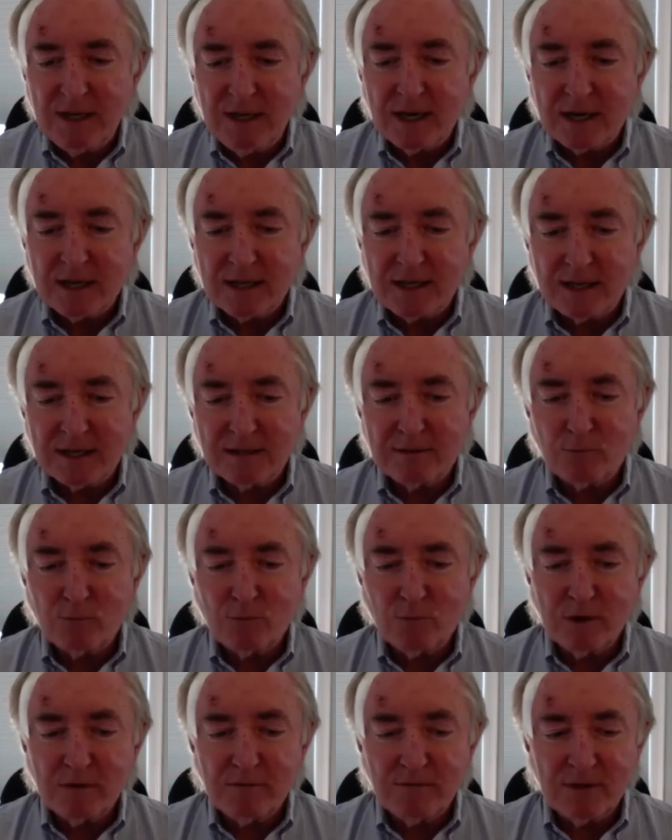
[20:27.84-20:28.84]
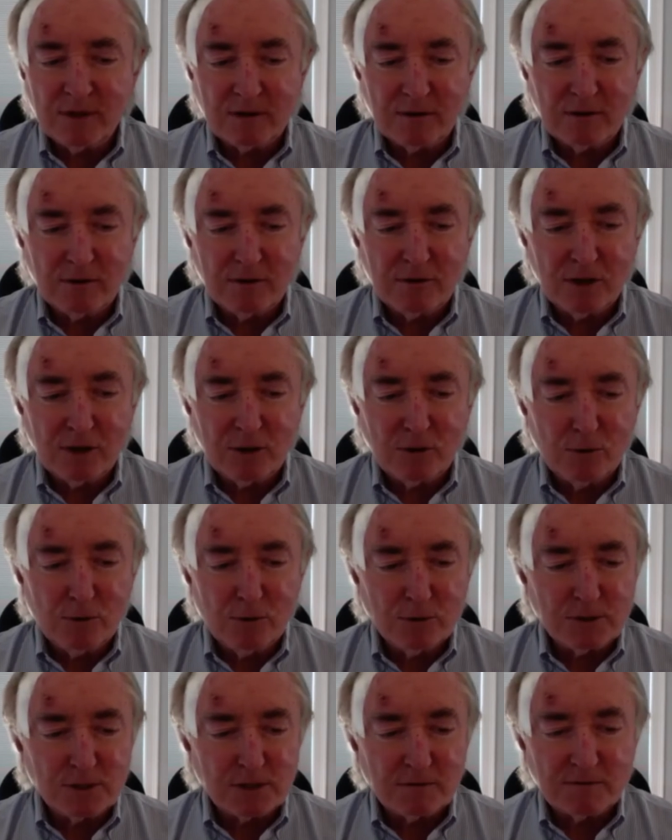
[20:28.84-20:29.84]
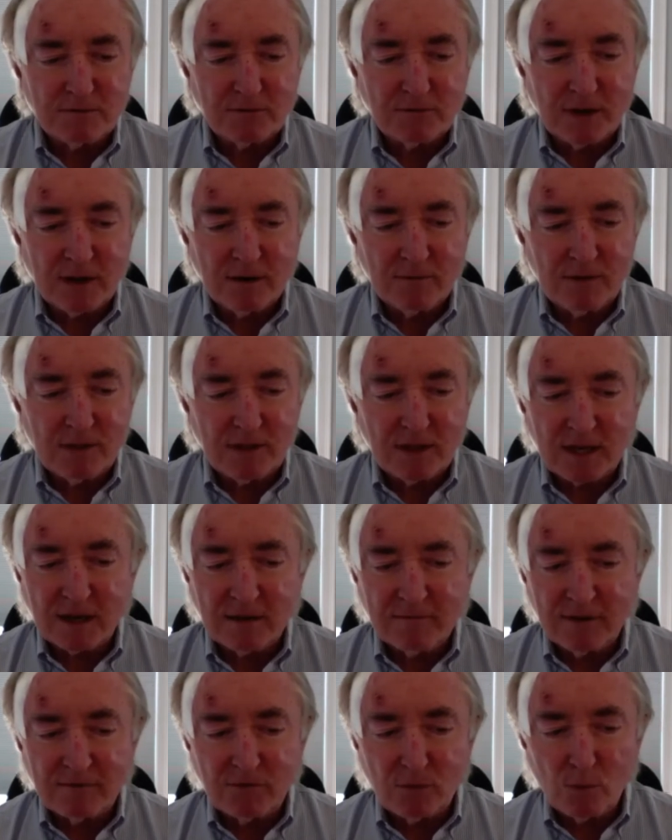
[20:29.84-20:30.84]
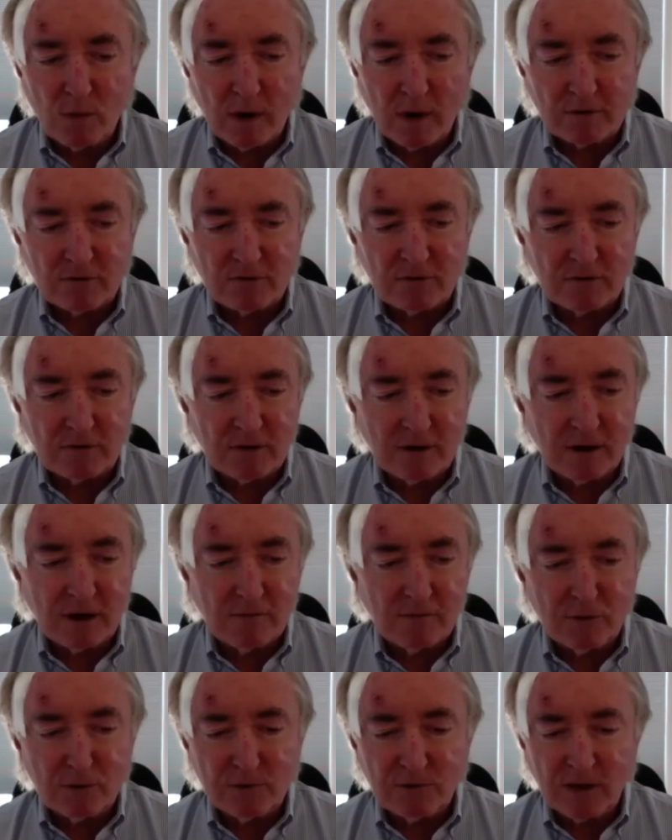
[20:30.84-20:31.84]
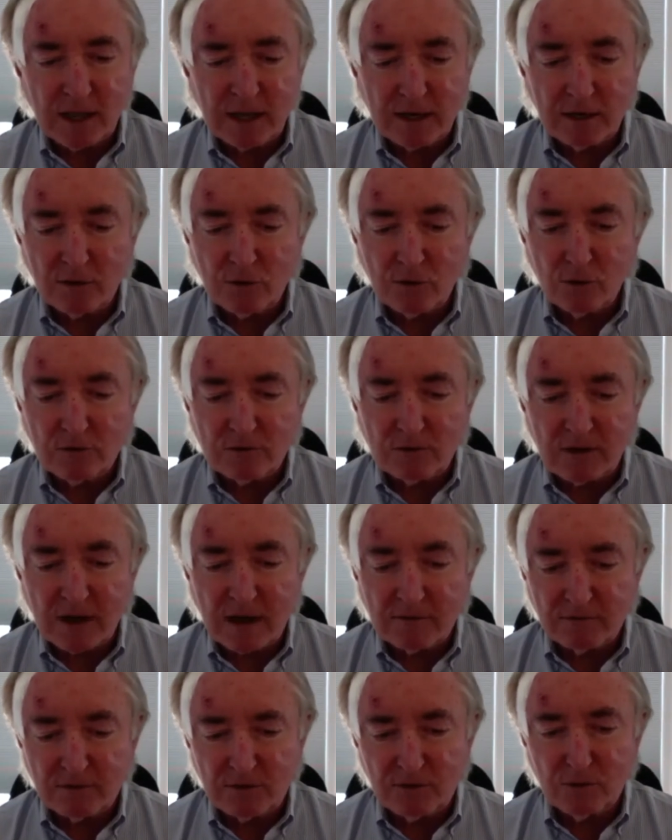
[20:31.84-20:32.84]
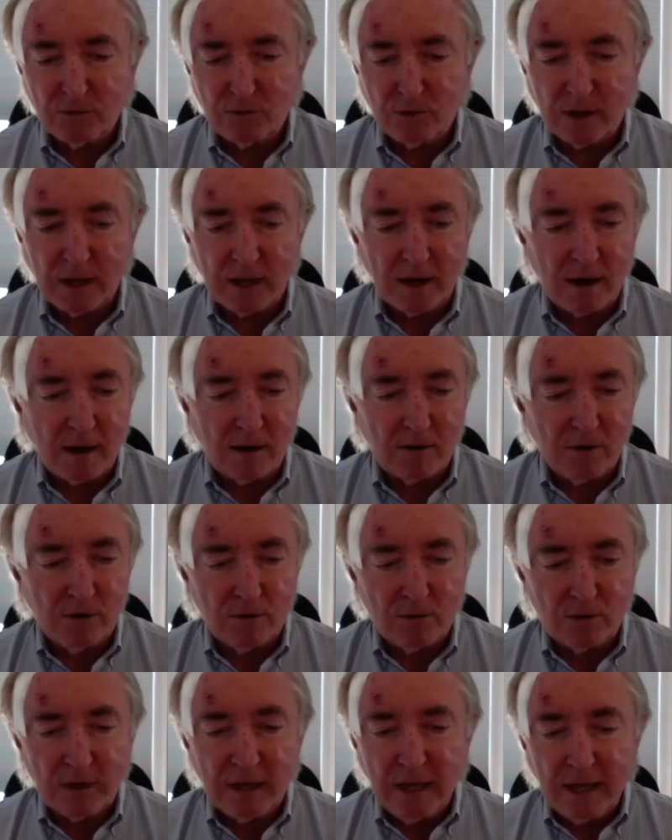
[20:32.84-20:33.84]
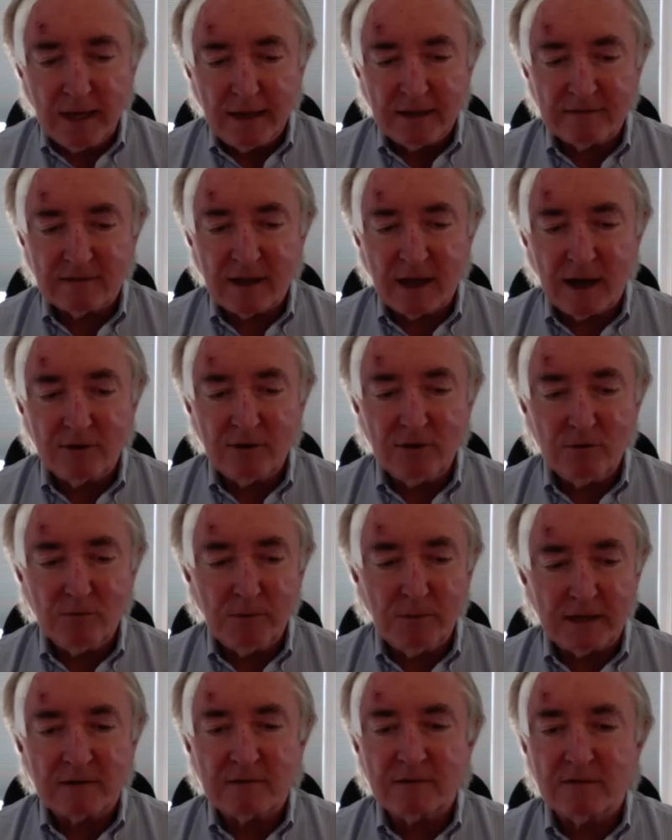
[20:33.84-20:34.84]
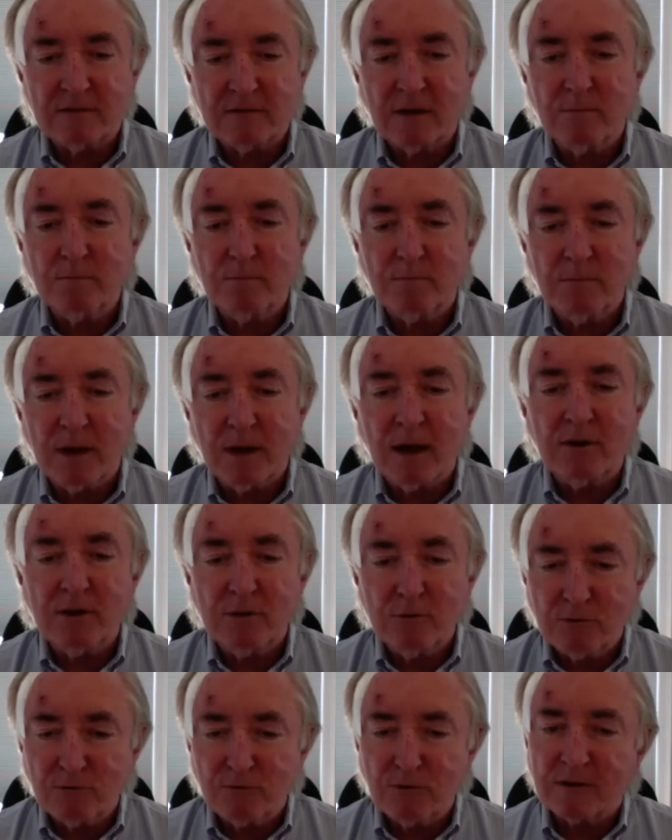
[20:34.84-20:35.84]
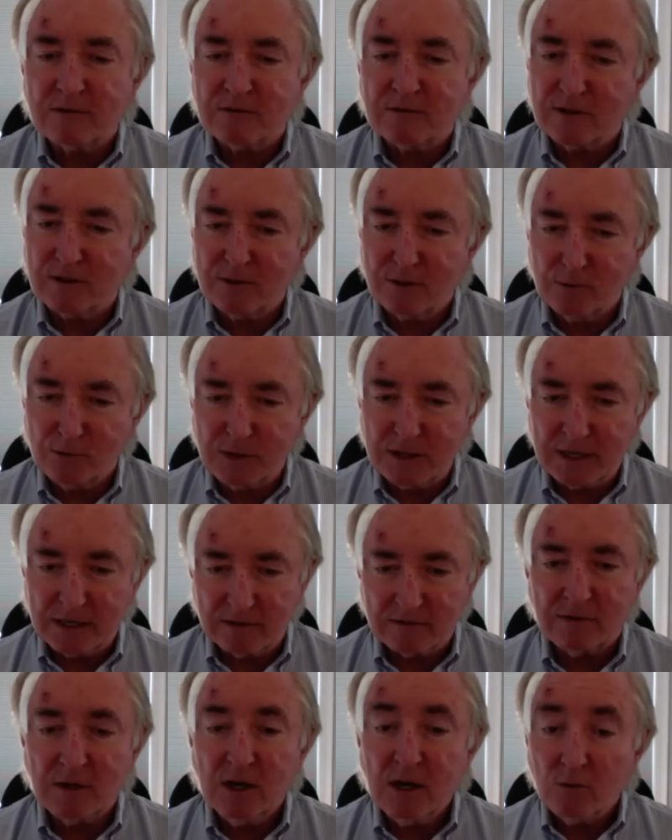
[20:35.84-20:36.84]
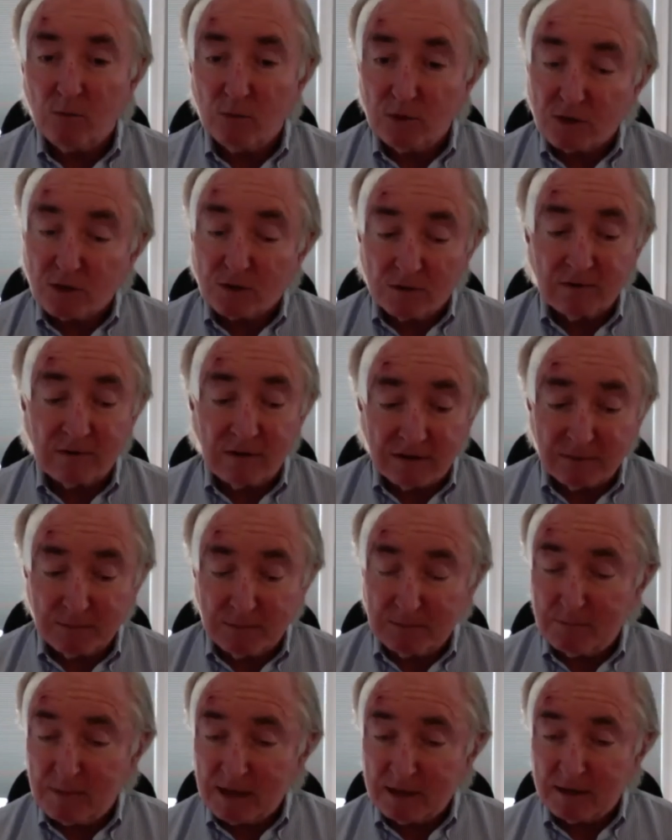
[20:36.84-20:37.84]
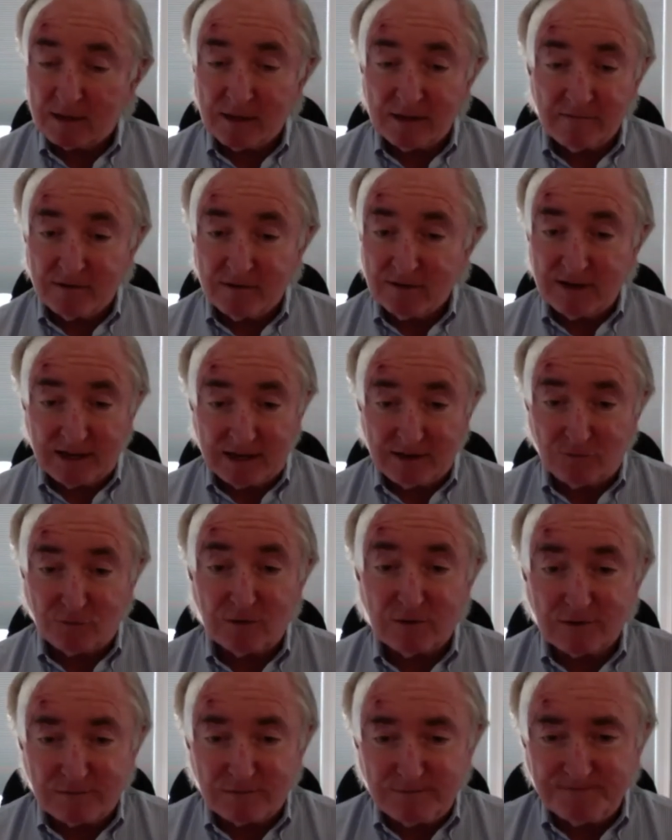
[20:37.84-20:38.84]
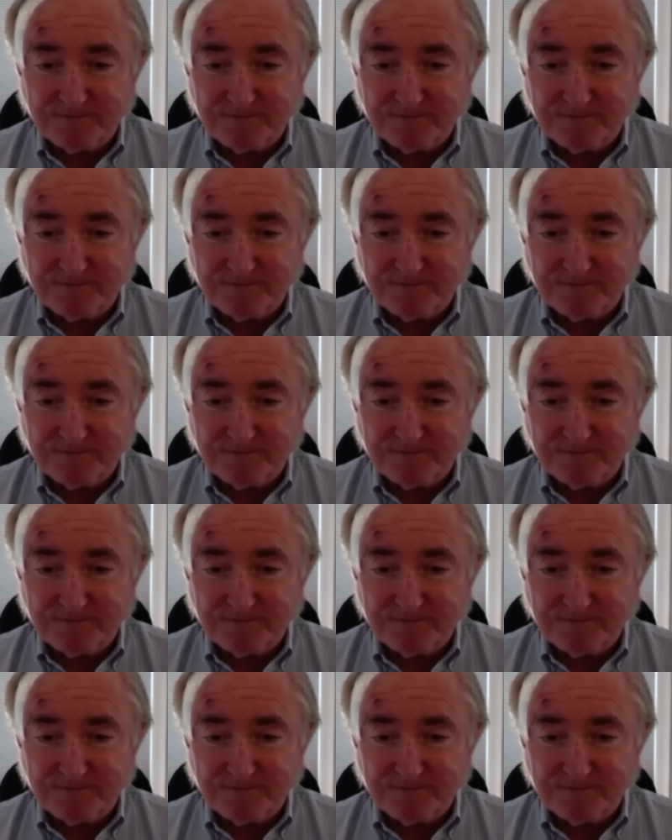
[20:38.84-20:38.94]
I think one of the goals of everything I've ever watched Roseanne and her staff do and our own is how do you address the loneliness, which turns out to be medically very dangerous.